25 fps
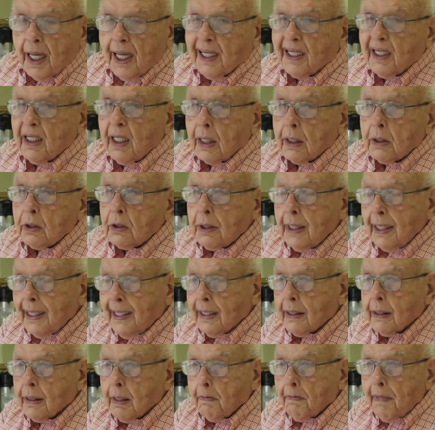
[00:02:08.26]
I guess
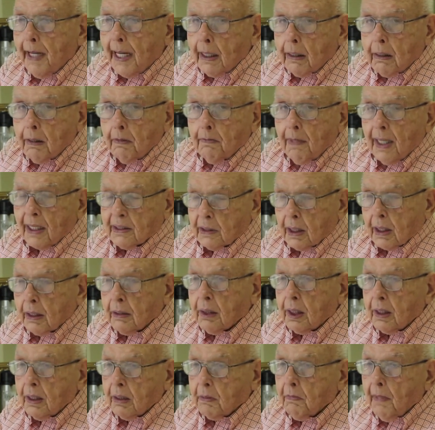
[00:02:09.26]
in the back of, as I
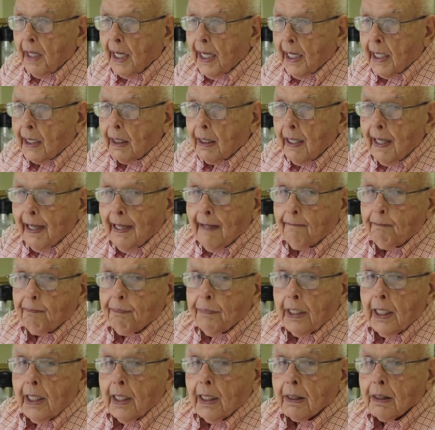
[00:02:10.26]
think back,
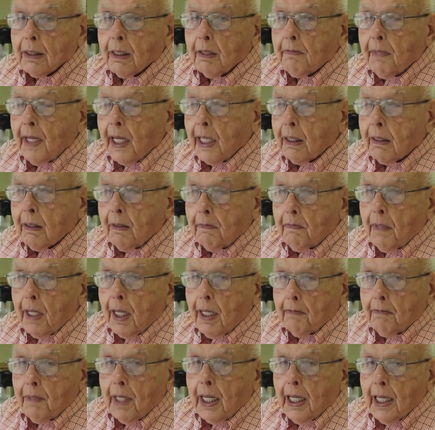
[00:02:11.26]
in the back of
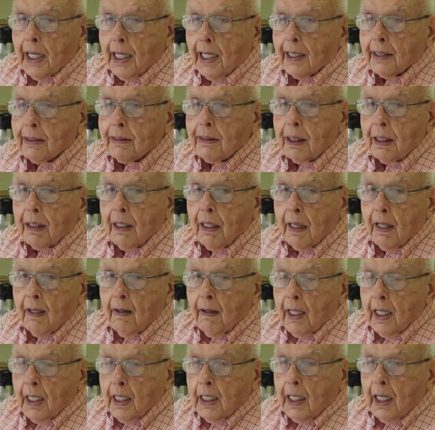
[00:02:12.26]
my mind,
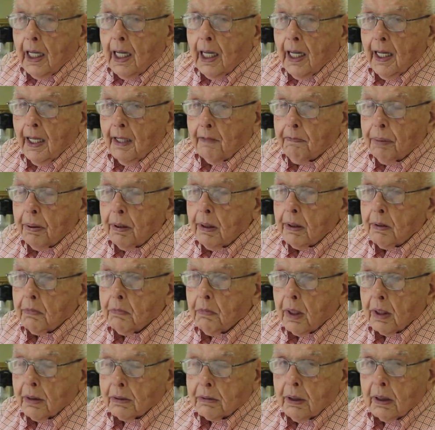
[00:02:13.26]
I pretty
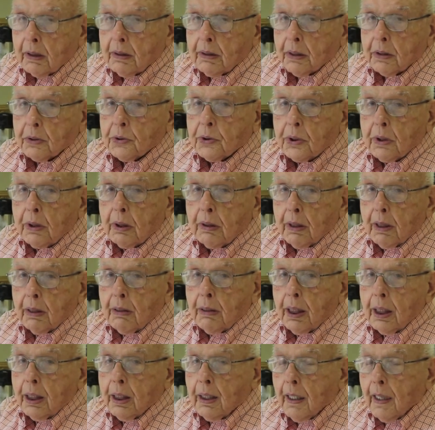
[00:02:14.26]
much
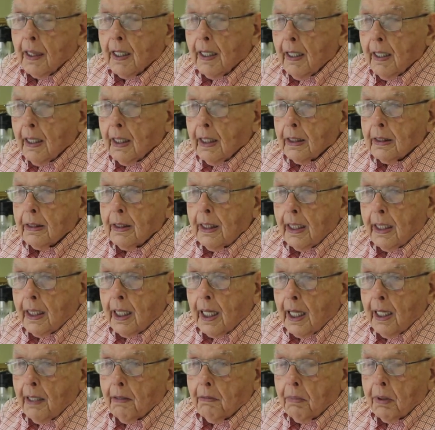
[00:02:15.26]
understood that
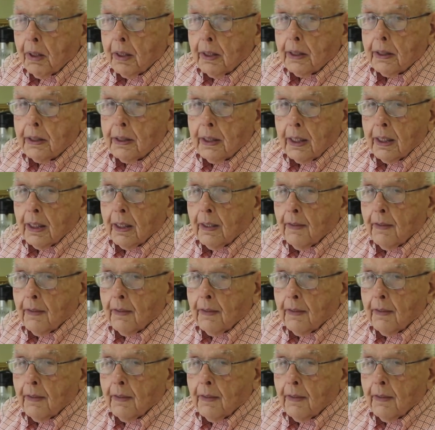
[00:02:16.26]
I would